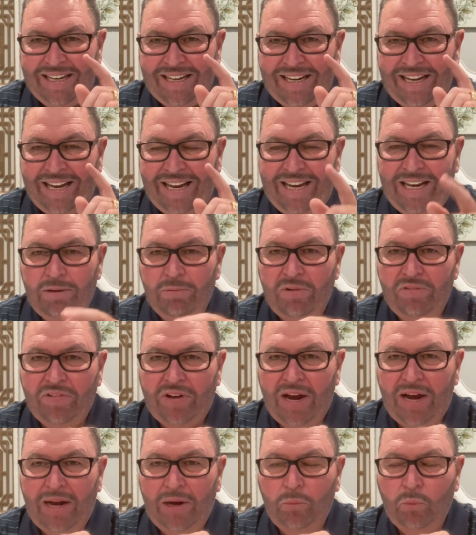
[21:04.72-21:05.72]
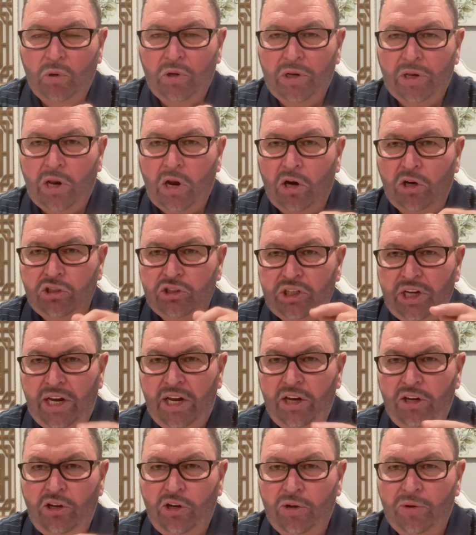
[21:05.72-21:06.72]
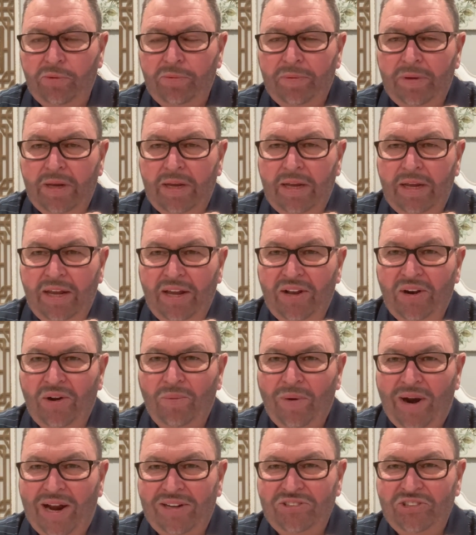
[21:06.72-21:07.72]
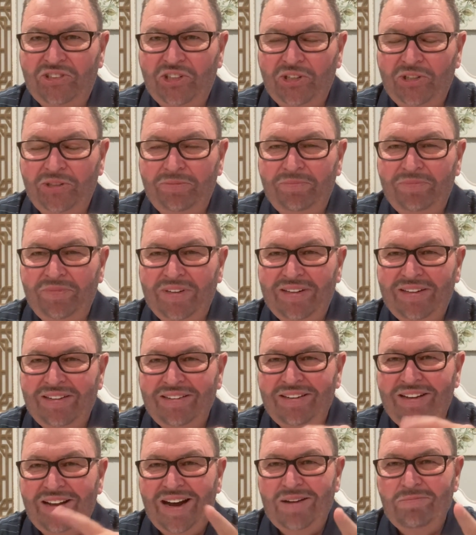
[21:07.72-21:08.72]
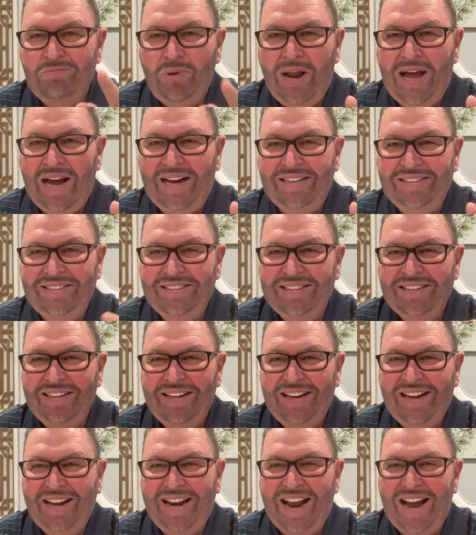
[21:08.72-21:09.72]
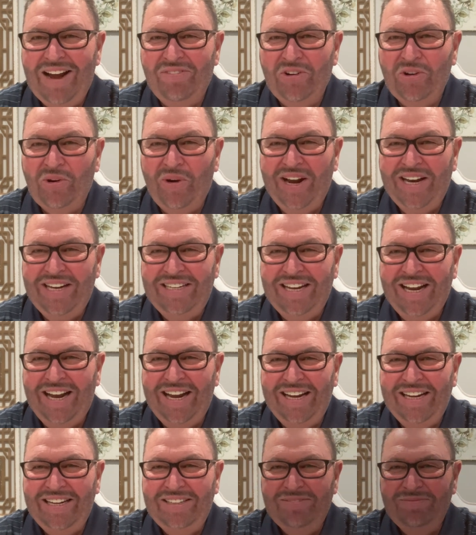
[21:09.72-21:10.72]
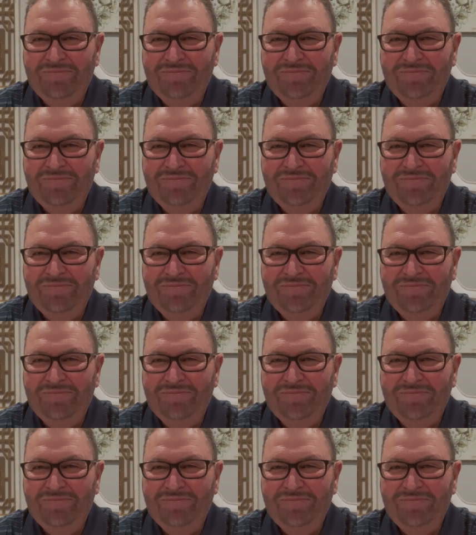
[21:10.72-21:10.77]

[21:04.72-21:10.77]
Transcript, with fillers: the kingdom of God will enlarge in you and around you. God bless and have a great day.